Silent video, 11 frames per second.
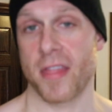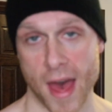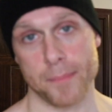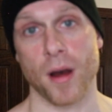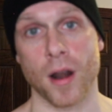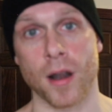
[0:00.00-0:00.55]

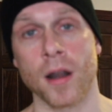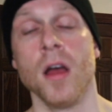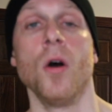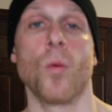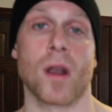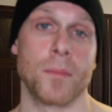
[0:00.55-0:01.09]
that bar
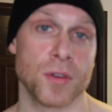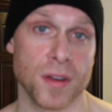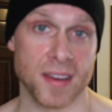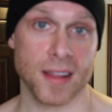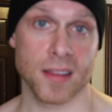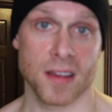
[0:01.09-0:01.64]
when I'm doing
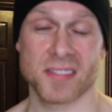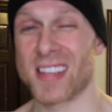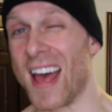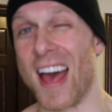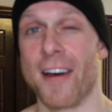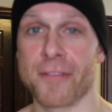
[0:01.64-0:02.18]

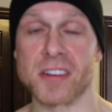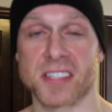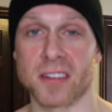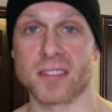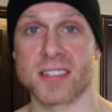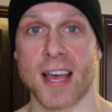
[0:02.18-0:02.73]
deadlifts every
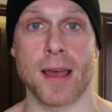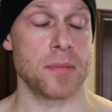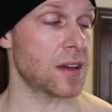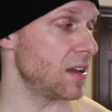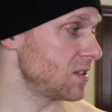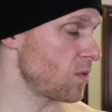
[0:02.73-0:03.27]
single time
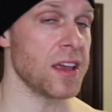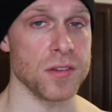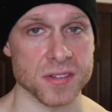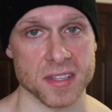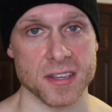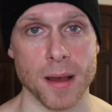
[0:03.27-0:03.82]
because when I
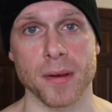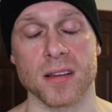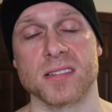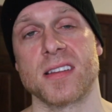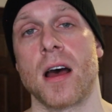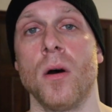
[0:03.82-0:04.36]
use the
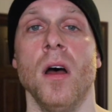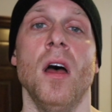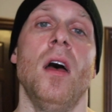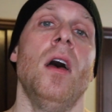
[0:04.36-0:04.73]
dumbbells now,